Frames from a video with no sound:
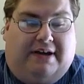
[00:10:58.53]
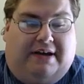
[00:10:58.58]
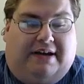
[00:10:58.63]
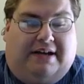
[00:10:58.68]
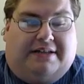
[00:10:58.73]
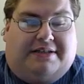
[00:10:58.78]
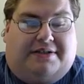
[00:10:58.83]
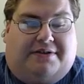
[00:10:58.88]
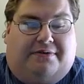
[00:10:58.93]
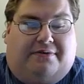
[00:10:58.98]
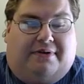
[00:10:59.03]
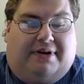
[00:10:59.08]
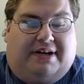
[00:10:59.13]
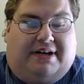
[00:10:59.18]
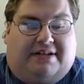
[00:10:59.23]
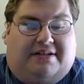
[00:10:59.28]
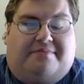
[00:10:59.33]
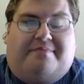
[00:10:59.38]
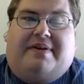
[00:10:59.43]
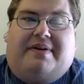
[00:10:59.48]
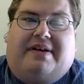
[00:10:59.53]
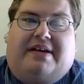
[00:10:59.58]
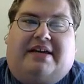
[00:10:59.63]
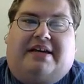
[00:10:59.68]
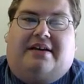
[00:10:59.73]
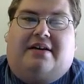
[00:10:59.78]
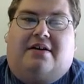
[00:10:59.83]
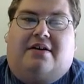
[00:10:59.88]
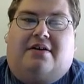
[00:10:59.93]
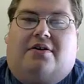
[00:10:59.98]
It's going to
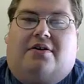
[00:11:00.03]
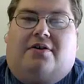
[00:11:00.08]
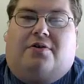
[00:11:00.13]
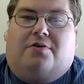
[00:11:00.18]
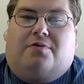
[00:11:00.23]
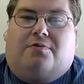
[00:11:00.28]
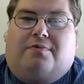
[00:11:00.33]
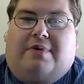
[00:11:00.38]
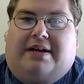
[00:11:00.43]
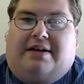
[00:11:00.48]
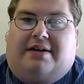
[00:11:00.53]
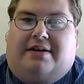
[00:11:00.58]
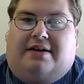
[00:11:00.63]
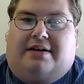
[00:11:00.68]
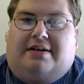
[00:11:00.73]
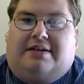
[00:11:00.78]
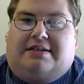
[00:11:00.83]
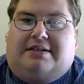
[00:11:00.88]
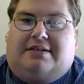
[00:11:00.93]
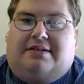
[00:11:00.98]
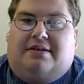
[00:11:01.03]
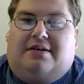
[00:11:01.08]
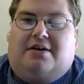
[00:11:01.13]
be horrendous.